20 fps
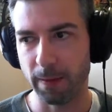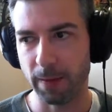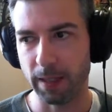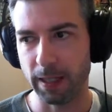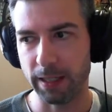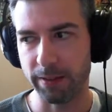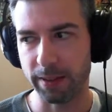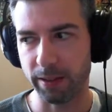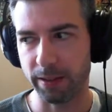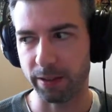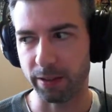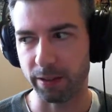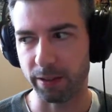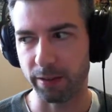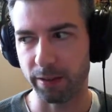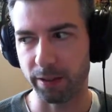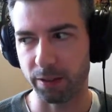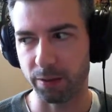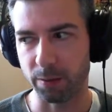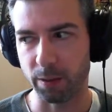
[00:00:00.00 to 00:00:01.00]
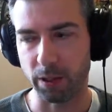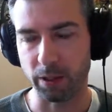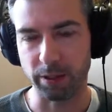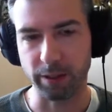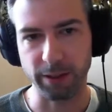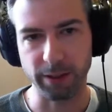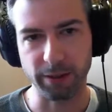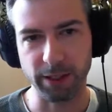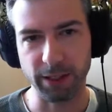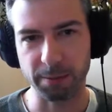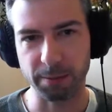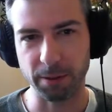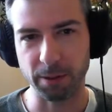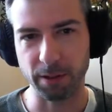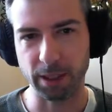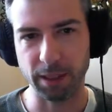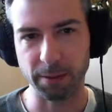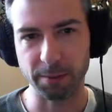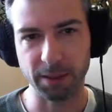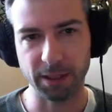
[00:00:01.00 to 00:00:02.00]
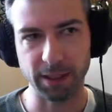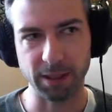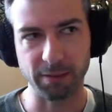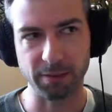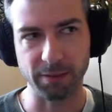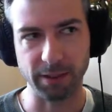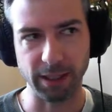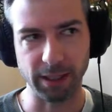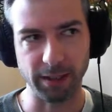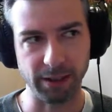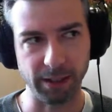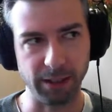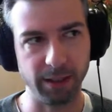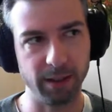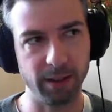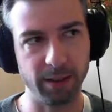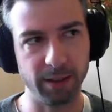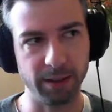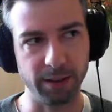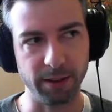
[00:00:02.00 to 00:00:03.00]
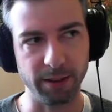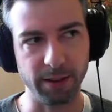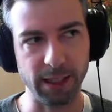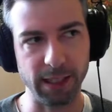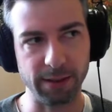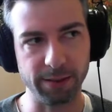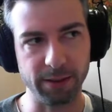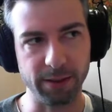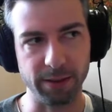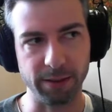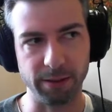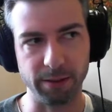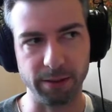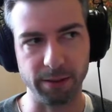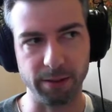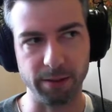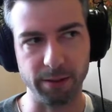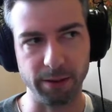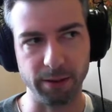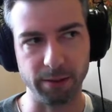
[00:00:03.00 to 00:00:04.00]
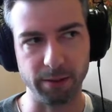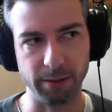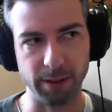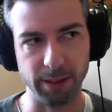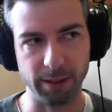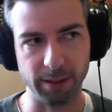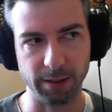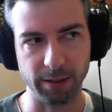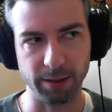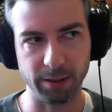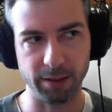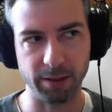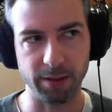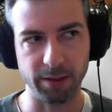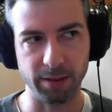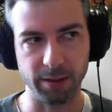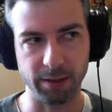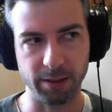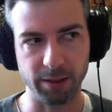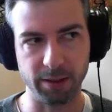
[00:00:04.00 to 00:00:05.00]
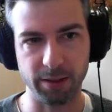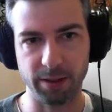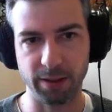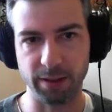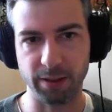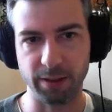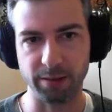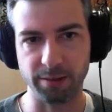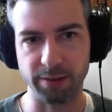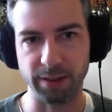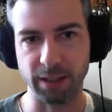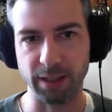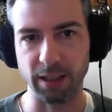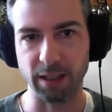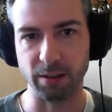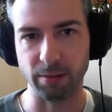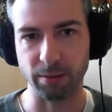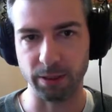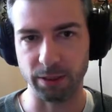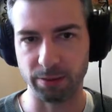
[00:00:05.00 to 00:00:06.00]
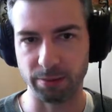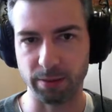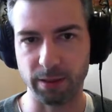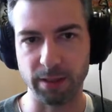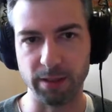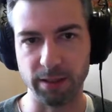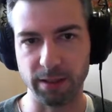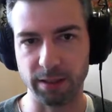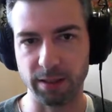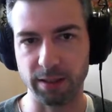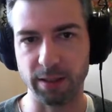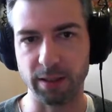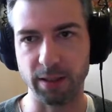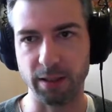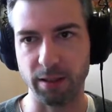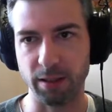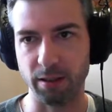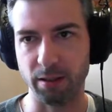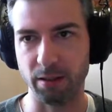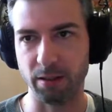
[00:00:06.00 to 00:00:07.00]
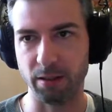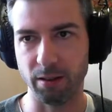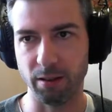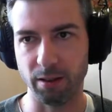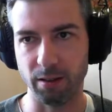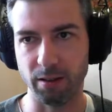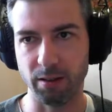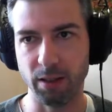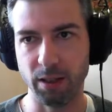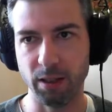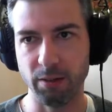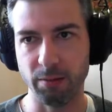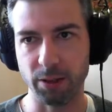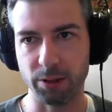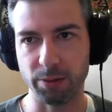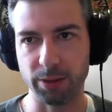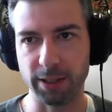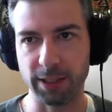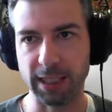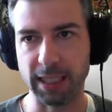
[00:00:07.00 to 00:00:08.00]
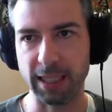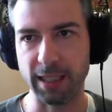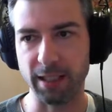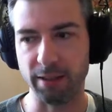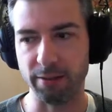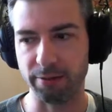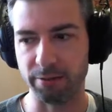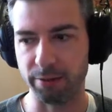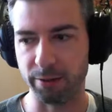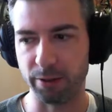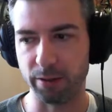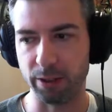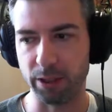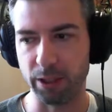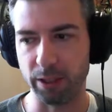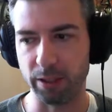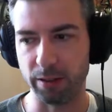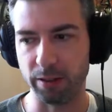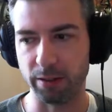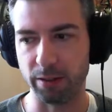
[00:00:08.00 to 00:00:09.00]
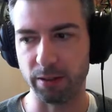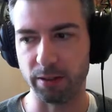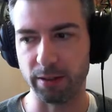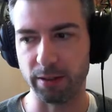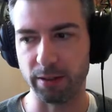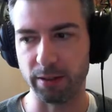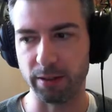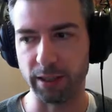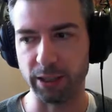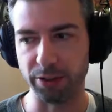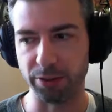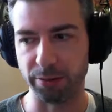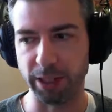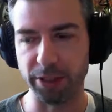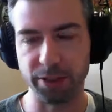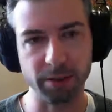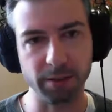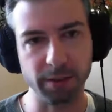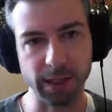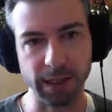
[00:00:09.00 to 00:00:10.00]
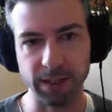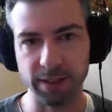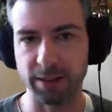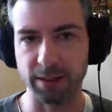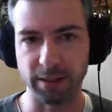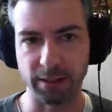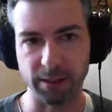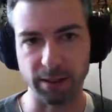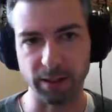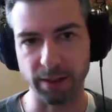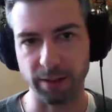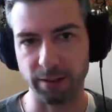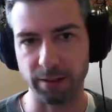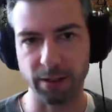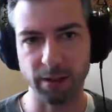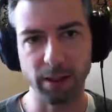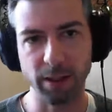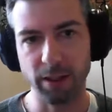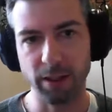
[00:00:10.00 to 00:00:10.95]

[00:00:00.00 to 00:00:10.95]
I think the quality of these programs can vary, so you have to do your research to figure out which ones have good graduation rates and good